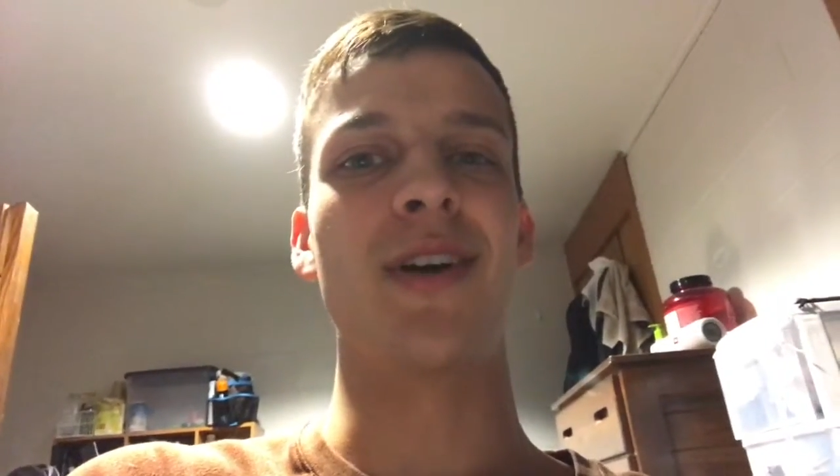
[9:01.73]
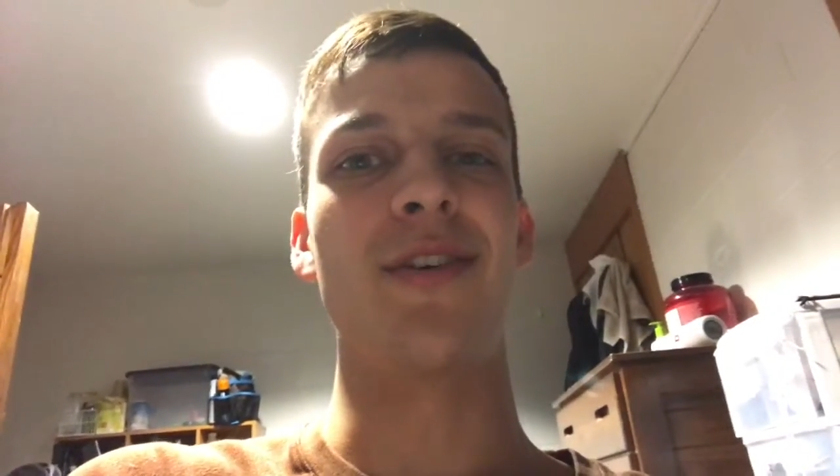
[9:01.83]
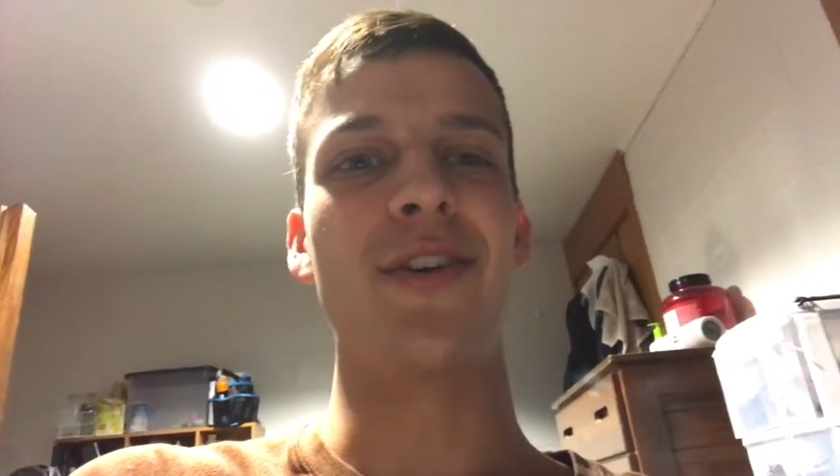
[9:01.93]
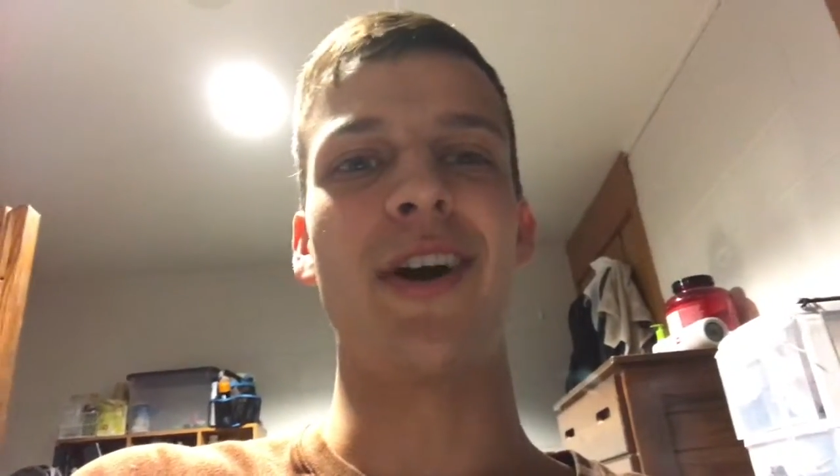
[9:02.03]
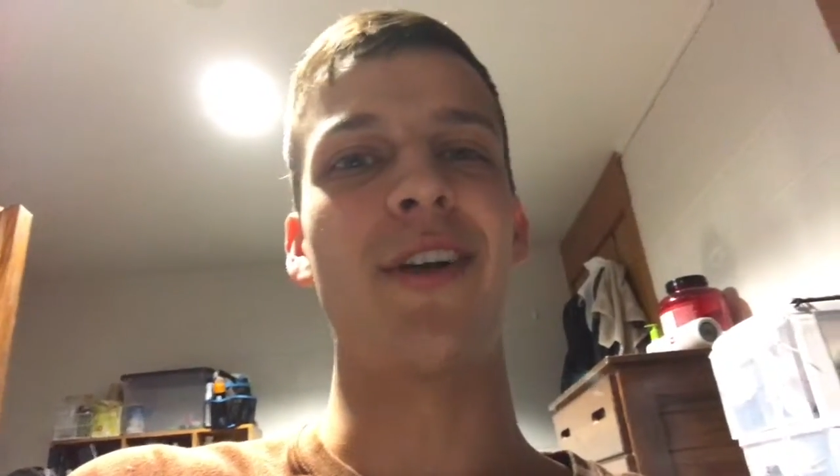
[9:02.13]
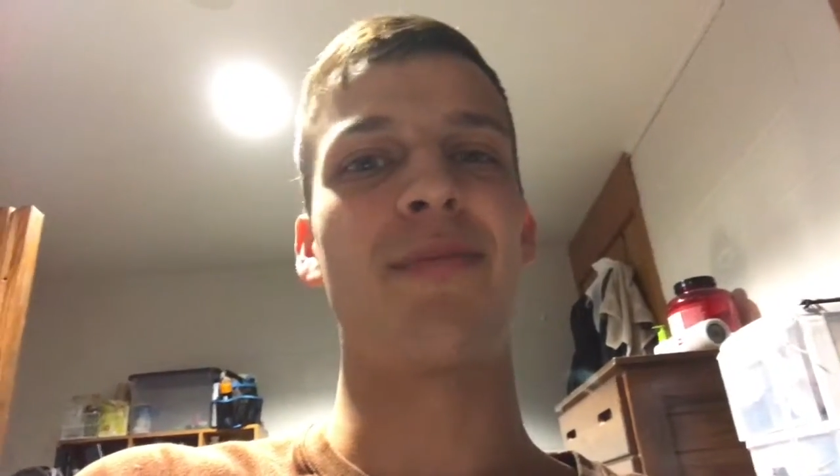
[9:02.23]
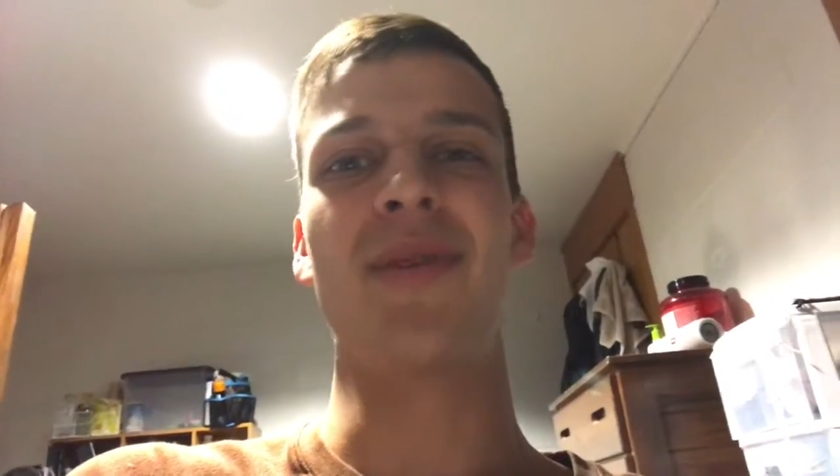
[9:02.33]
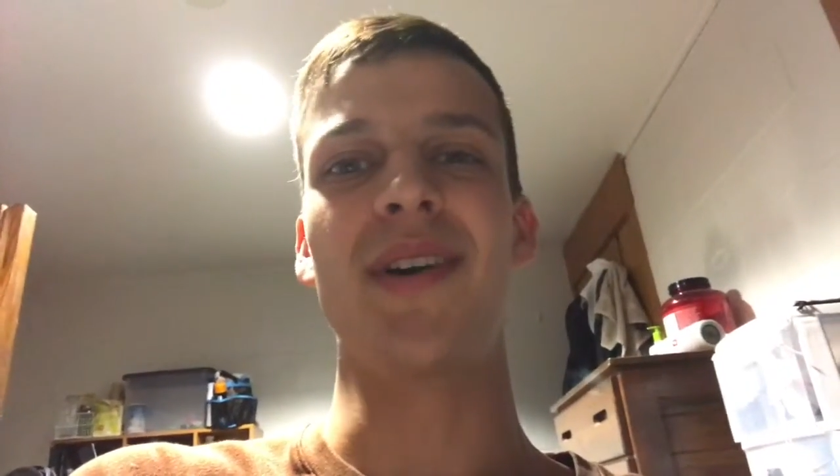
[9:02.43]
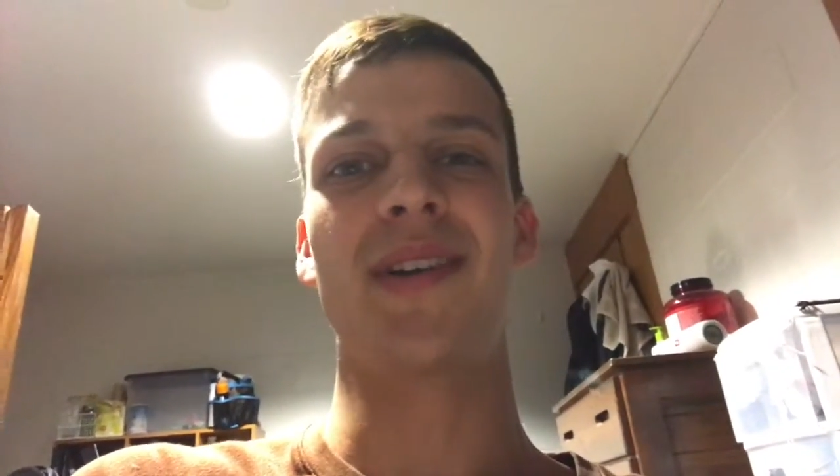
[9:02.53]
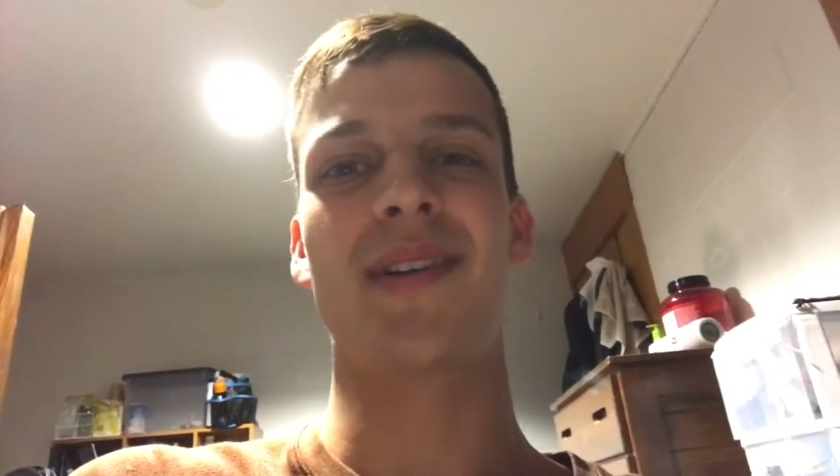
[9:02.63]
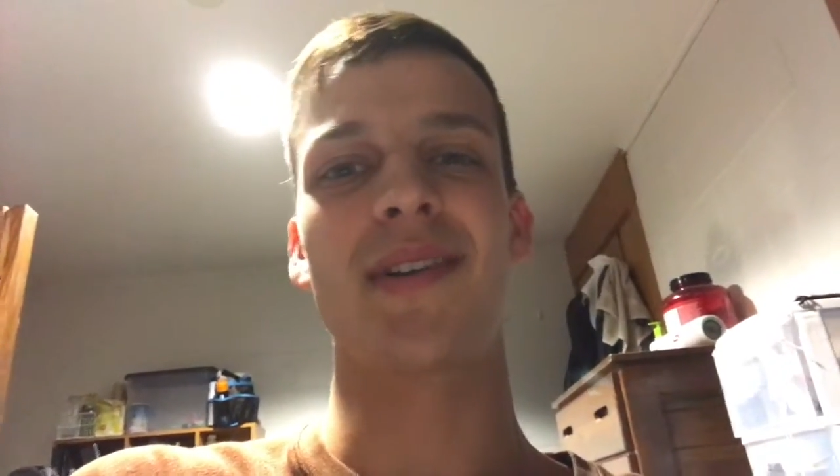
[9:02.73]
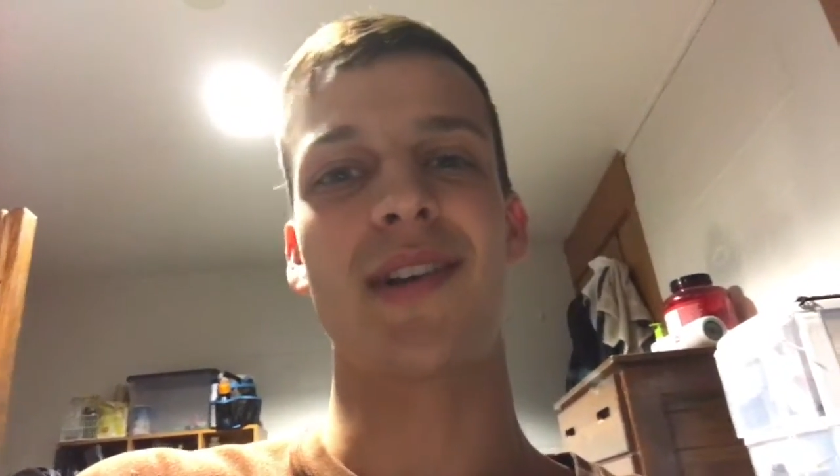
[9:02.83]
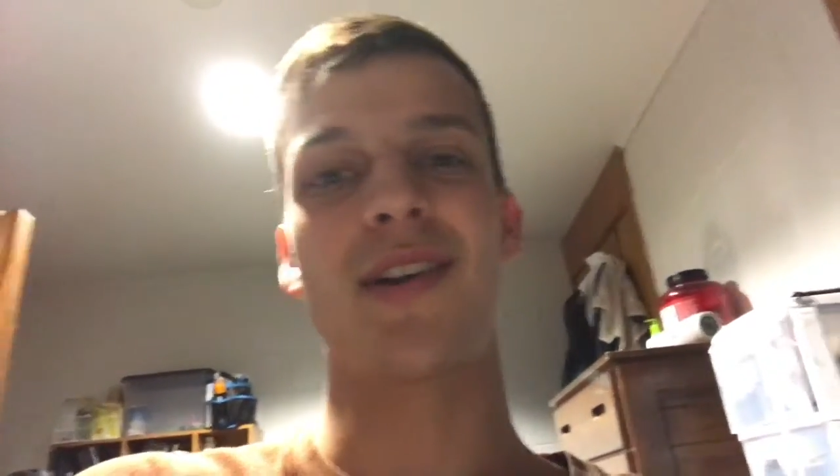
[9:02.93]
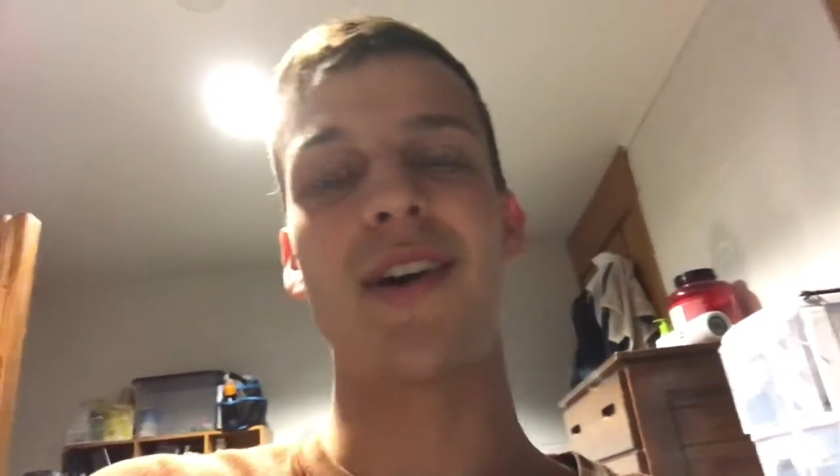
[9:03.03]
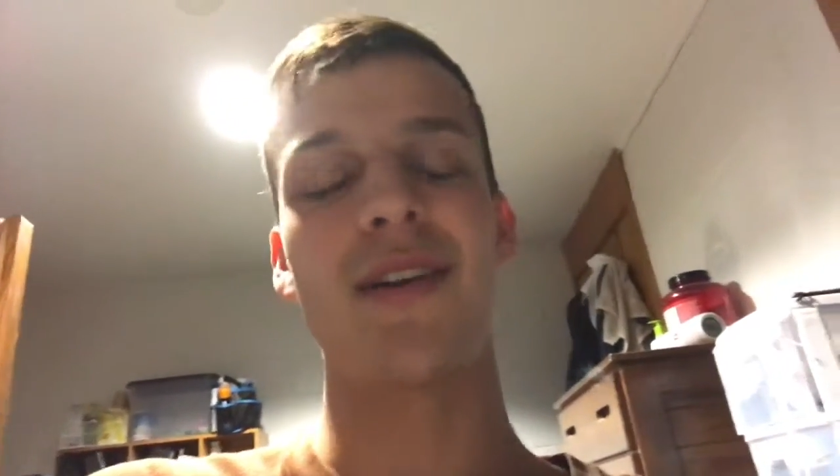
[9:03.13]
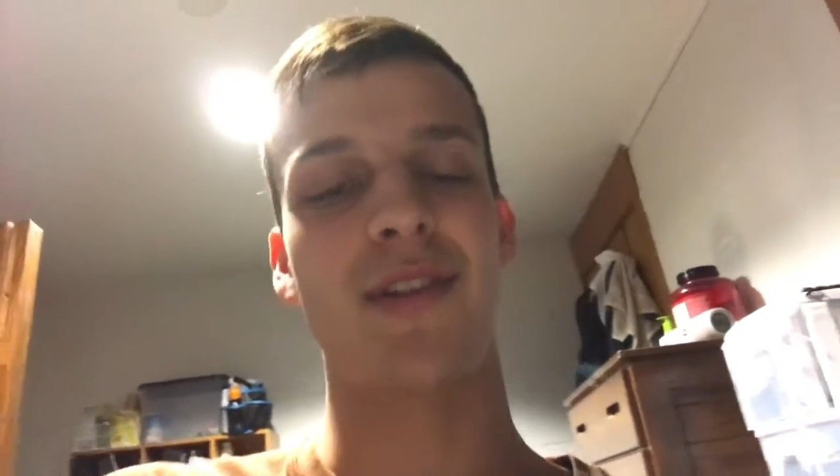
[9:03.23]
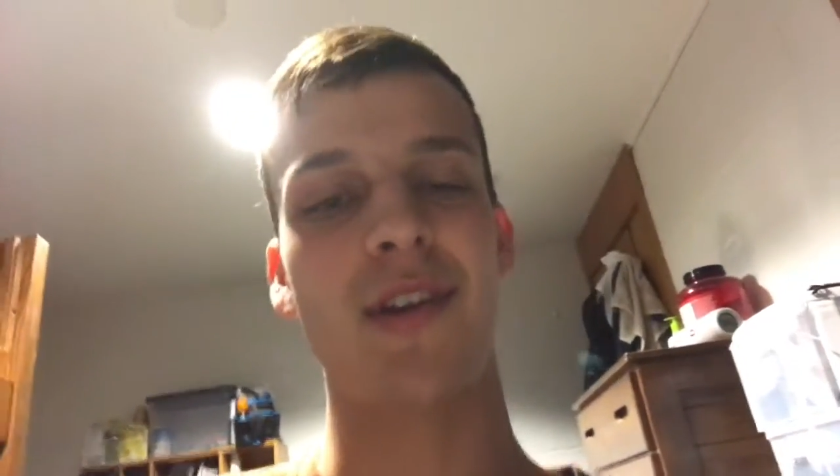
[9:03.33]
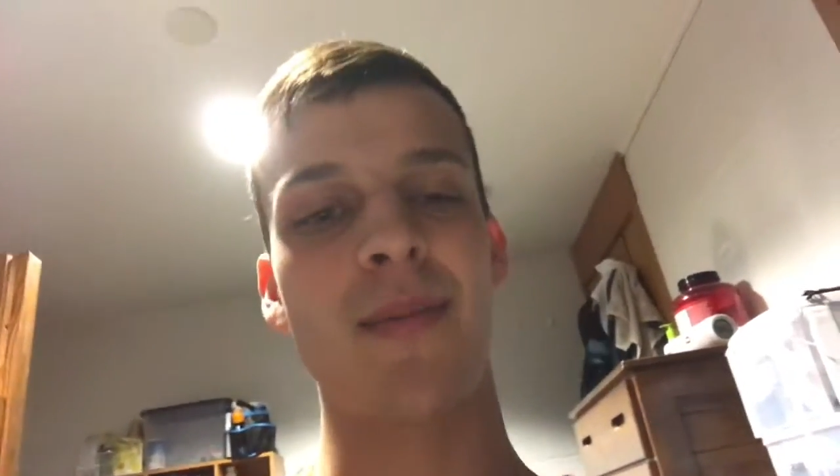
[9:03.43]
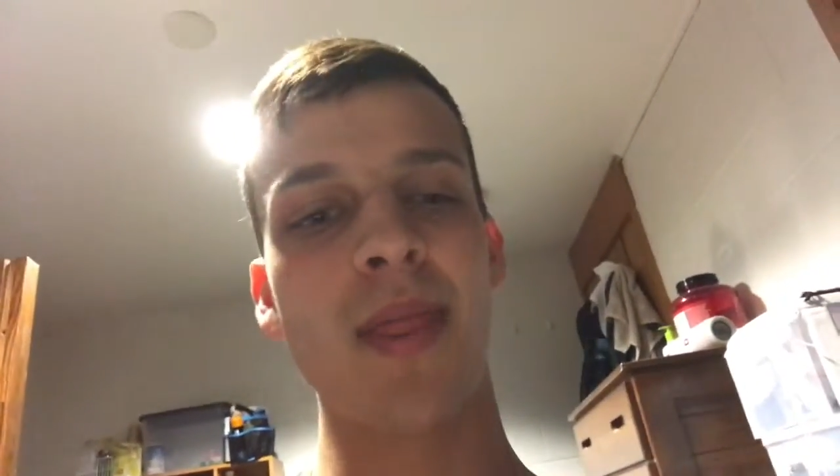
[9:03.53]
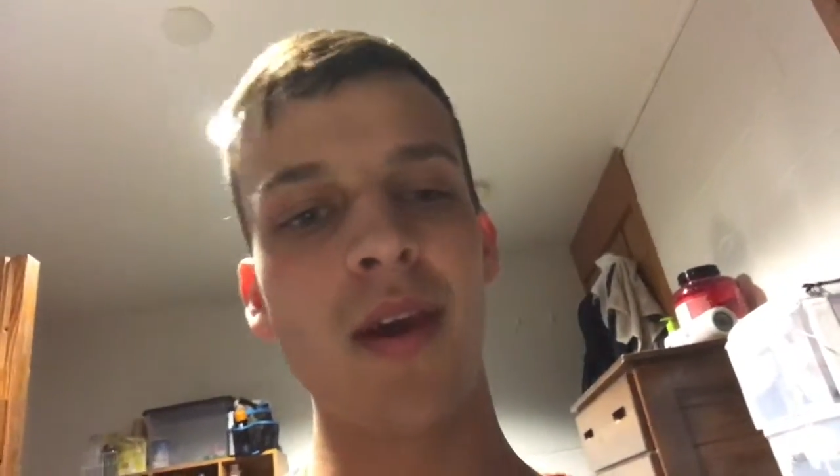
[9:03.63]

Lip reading: a little out of place. That's all I have to say.